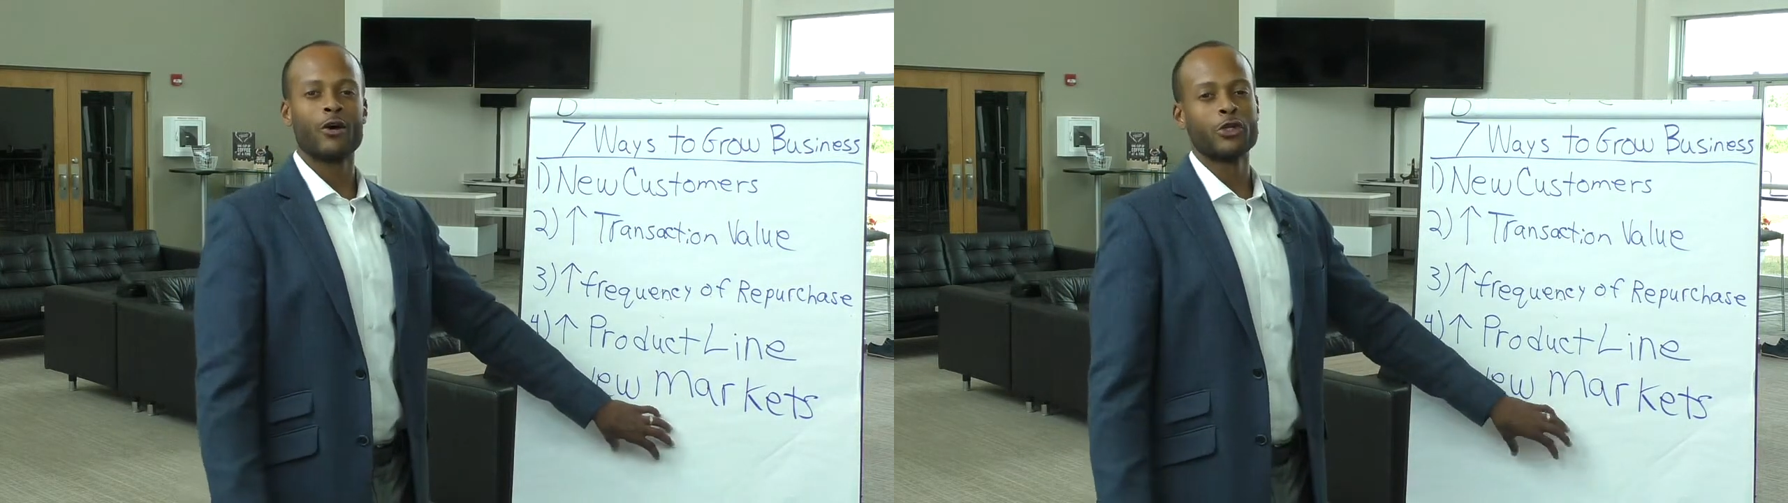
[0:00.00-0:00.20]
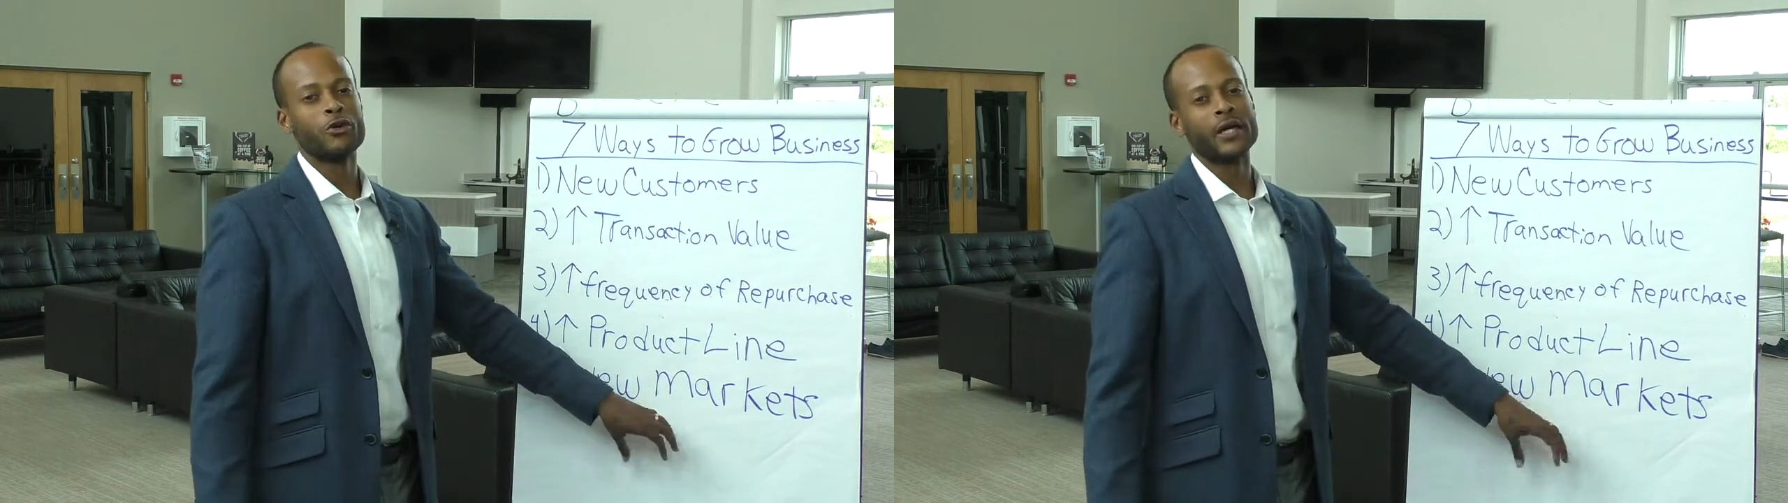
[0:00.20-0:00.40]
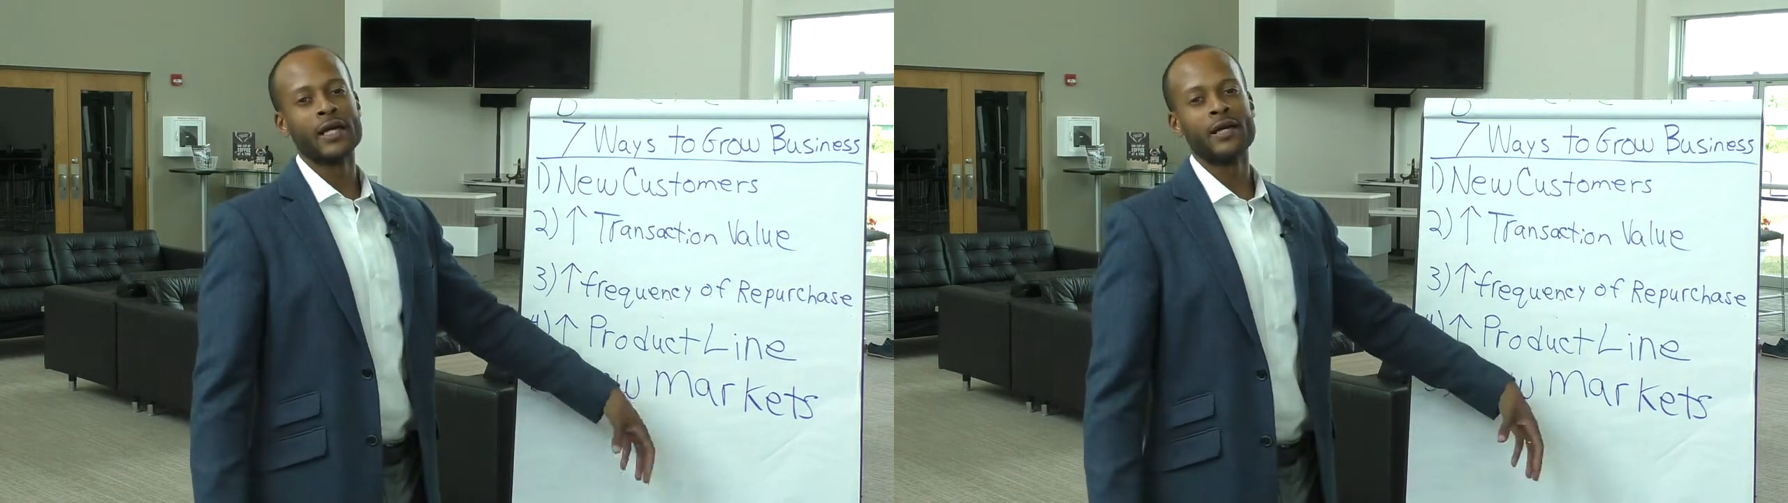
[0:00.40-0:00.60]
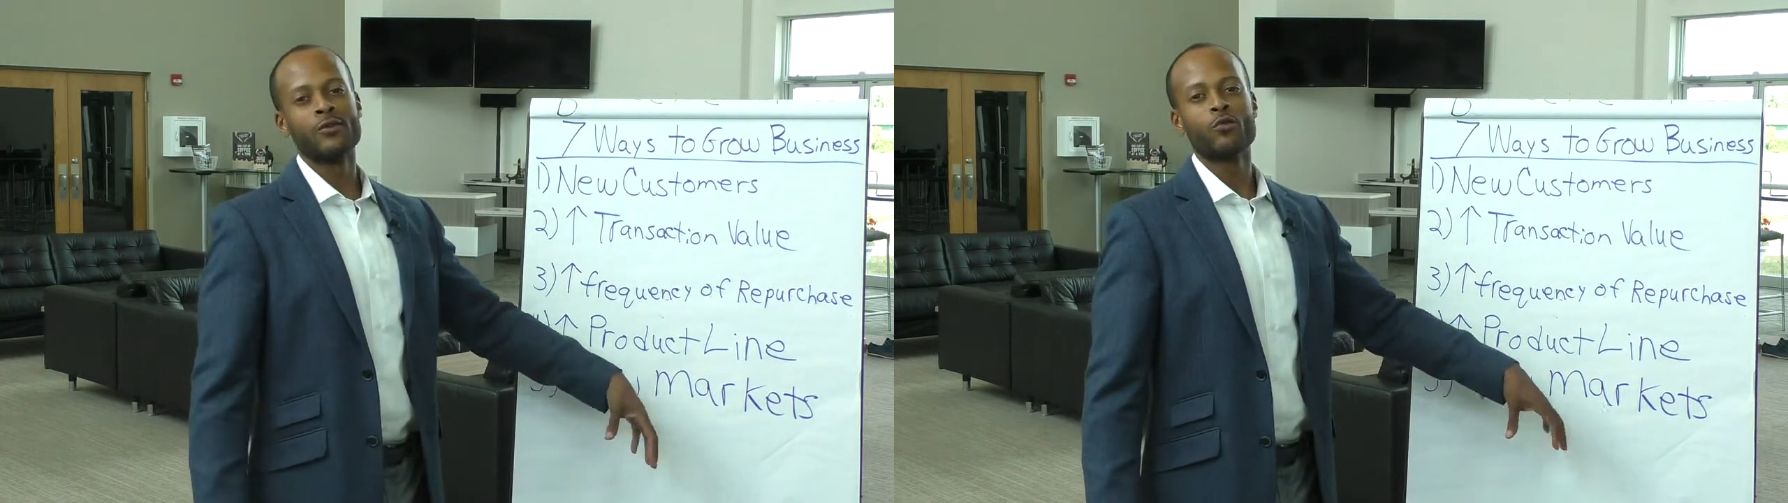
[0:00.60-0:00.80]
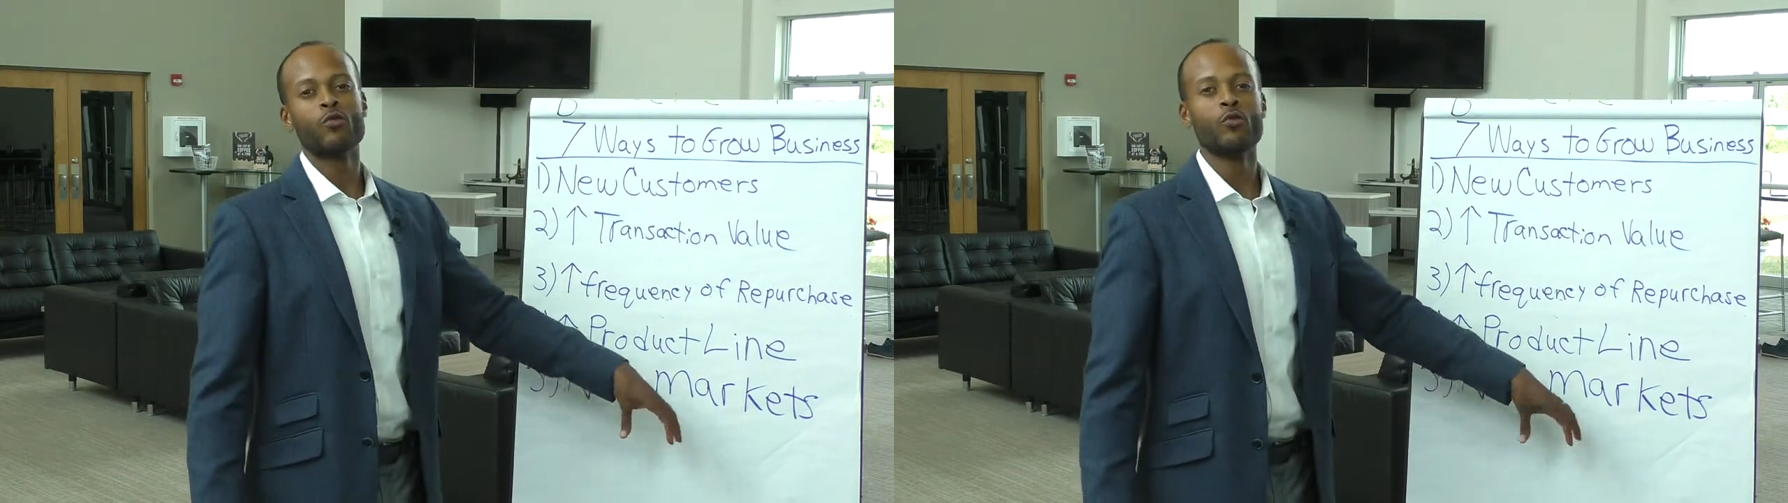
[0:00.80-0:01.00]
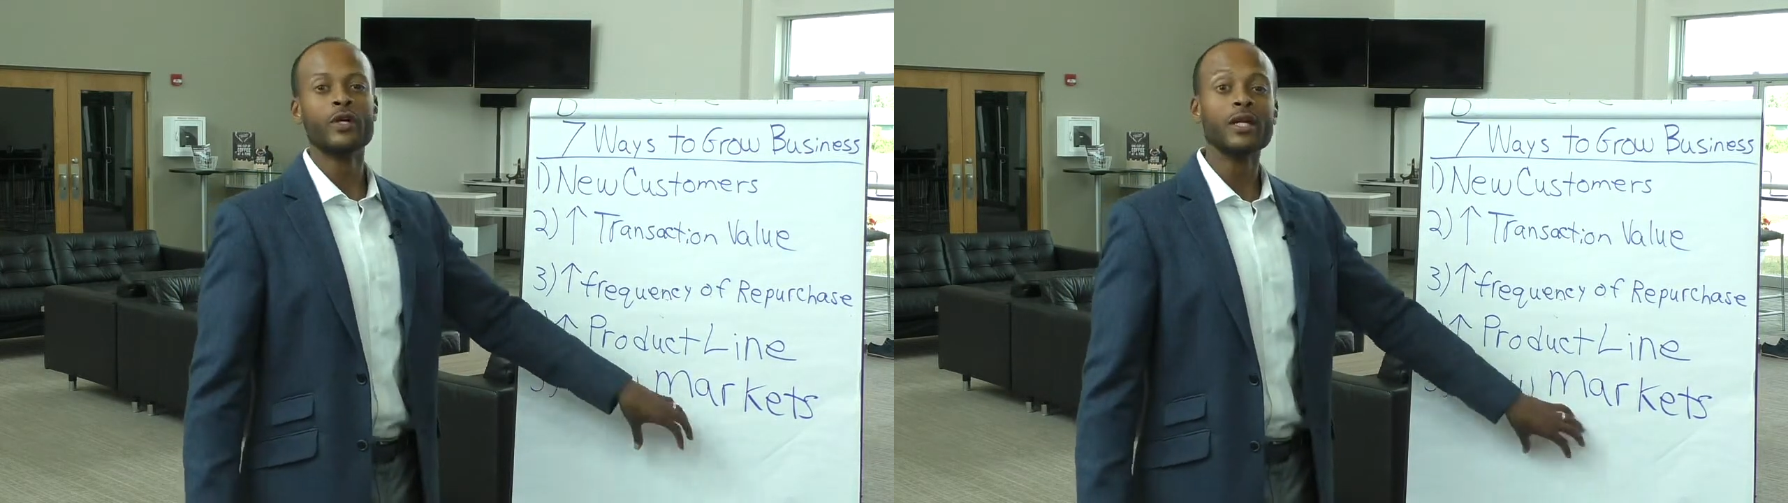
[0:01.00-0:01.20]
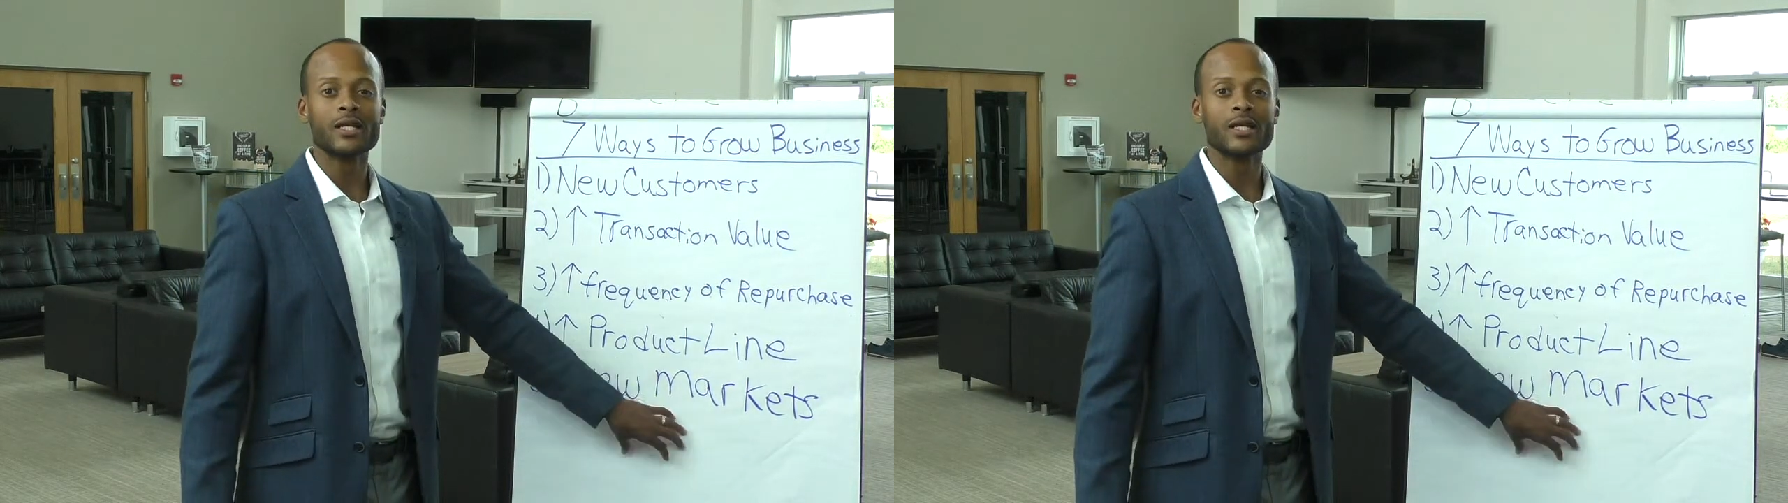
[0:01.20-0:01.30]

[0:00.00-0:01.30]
You're in real